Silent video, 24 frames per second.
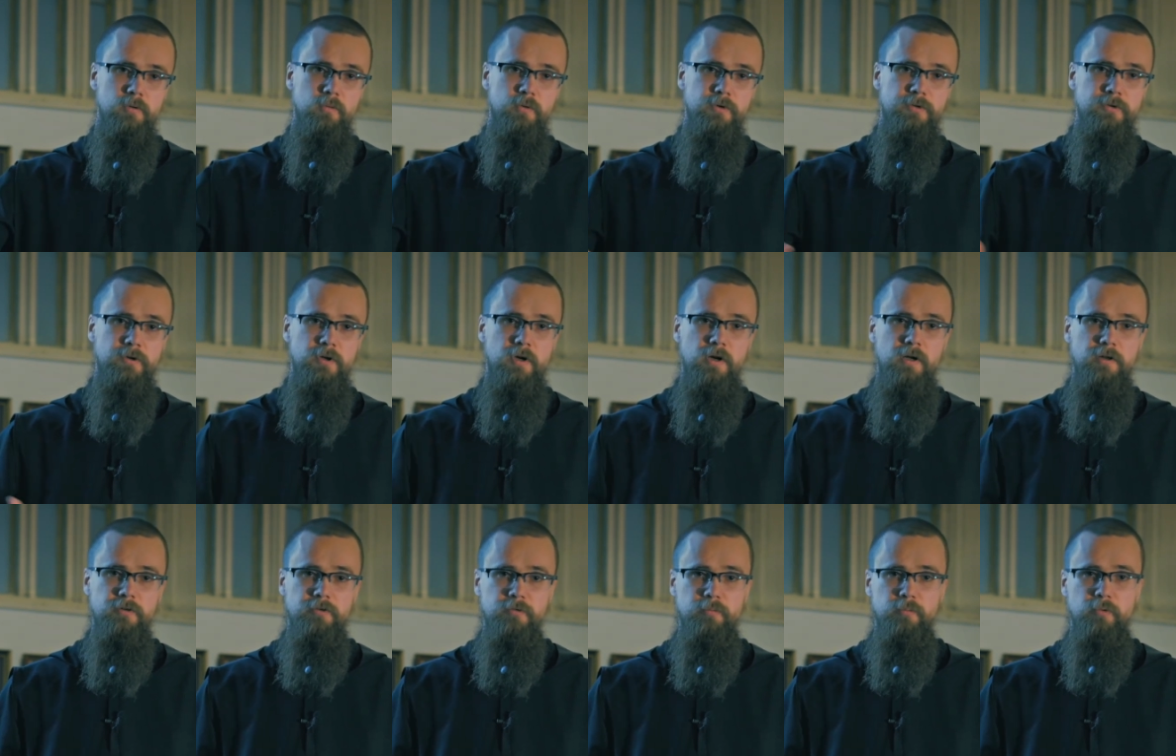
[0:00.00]
with
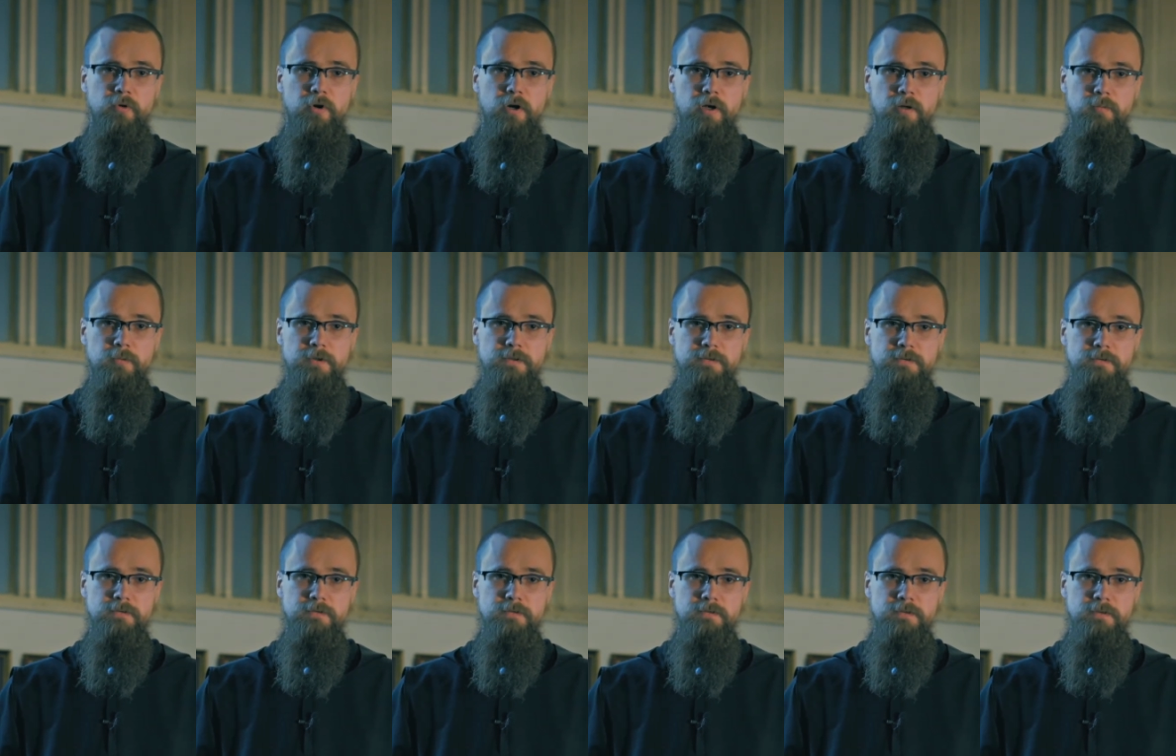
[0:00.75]
God's
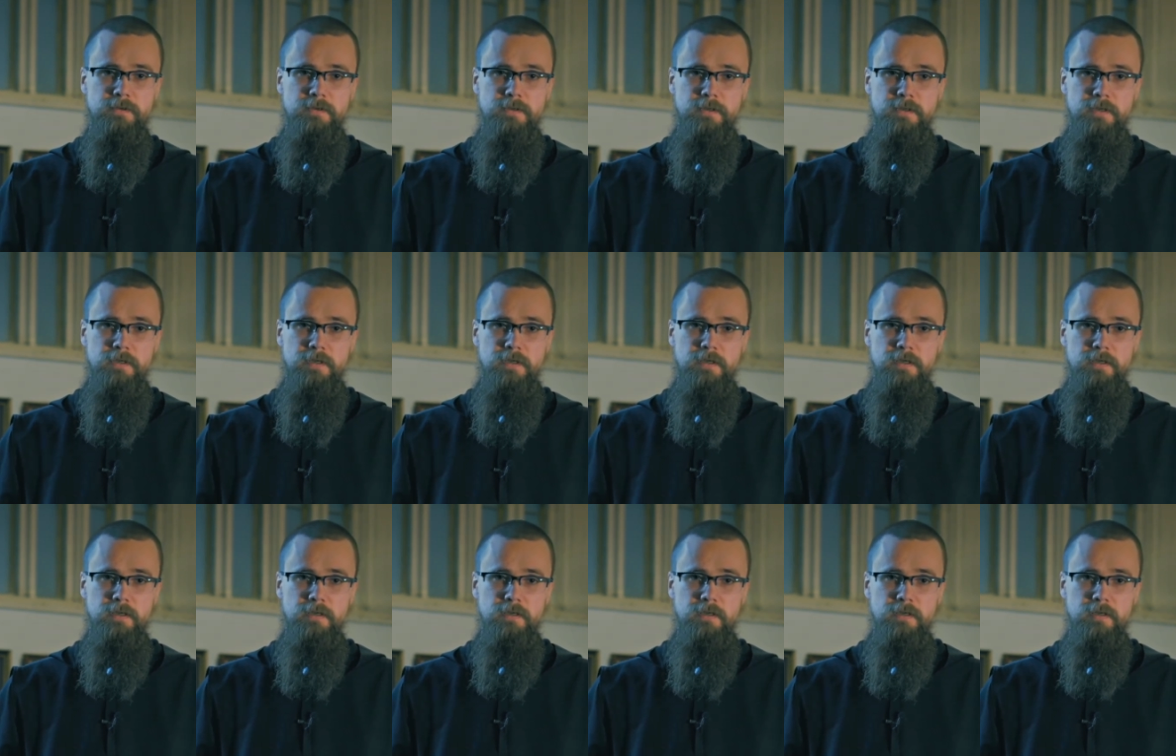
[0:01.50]
promise.
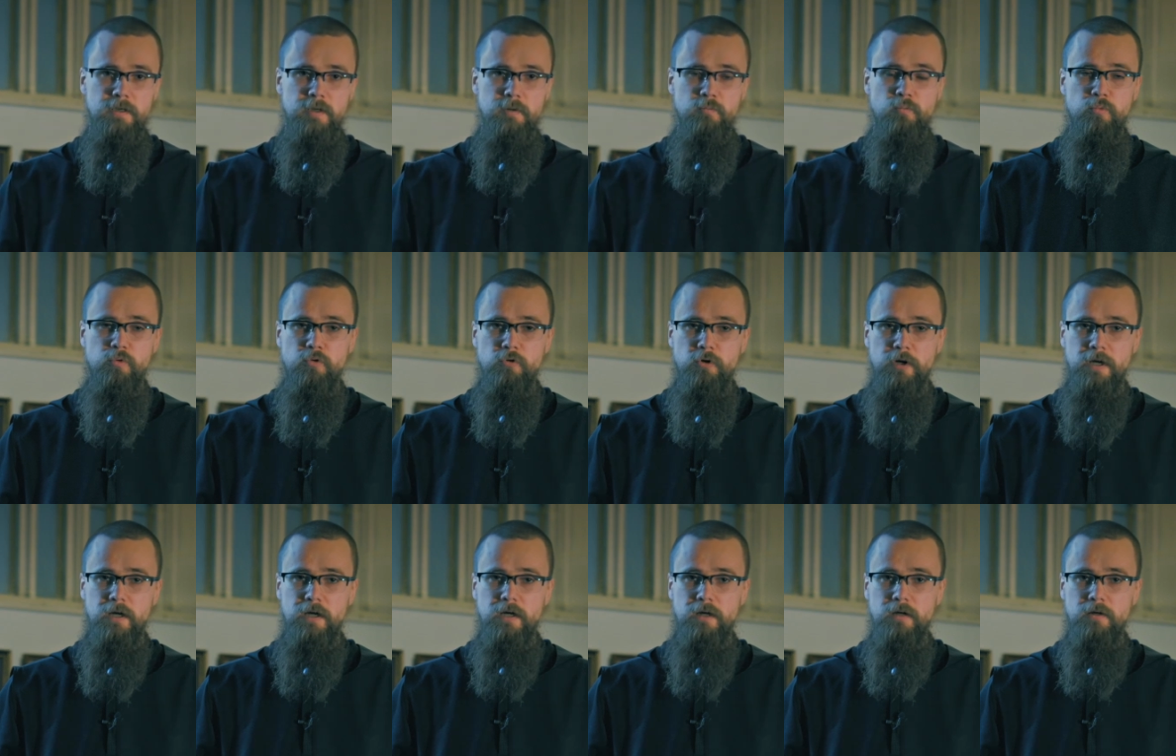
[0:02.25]
In
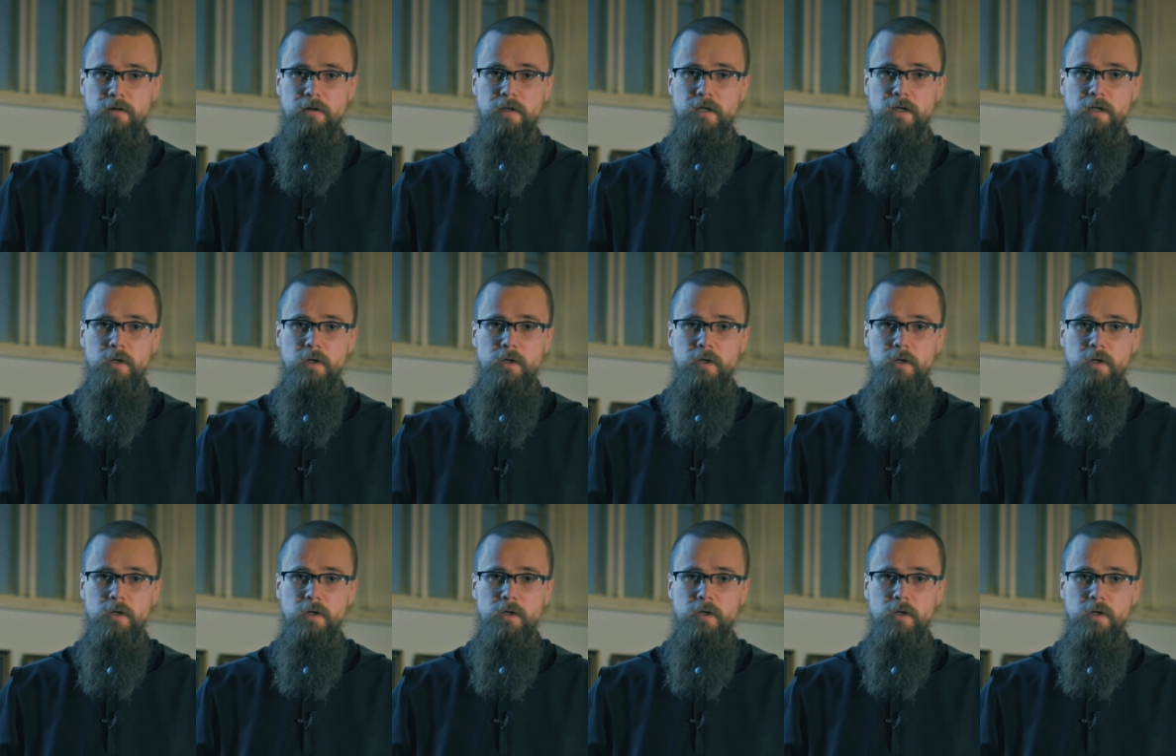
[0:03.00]
prayer,